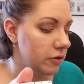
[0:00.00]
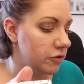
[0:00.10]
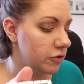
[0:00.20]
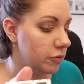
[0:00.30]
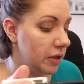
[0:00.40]

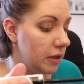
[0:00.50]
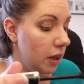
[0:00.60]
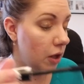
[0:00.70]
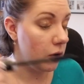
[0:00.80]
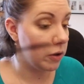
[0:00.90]
to
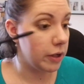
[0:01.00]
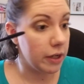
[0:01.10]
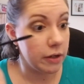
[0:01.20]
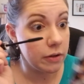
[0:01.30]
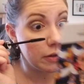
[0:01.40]

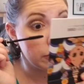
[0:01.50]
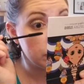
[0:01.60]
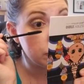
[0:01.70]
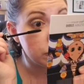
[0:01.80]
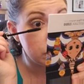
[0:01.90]
elongate your
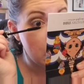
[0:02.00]
lashes.